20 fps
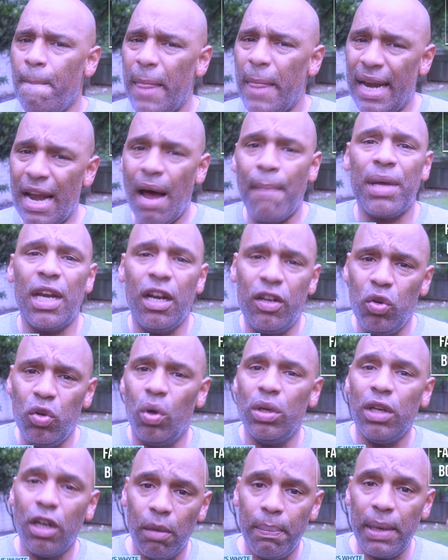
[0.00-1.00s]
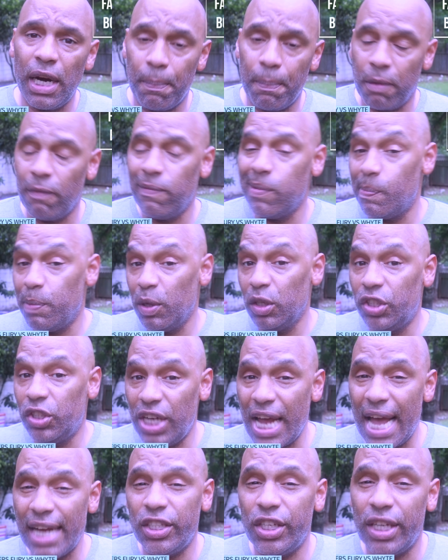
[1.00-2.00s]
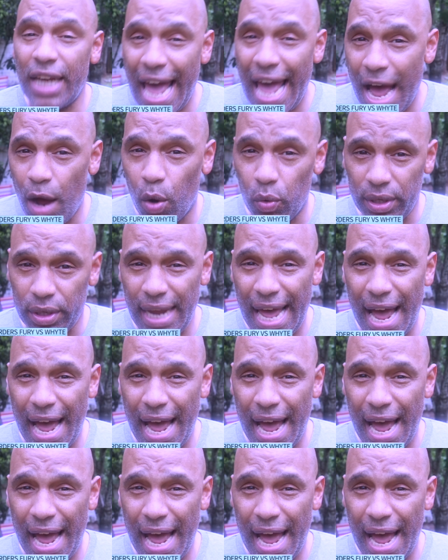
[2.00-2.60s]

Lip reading: and I'm going to do a little bit of projection out.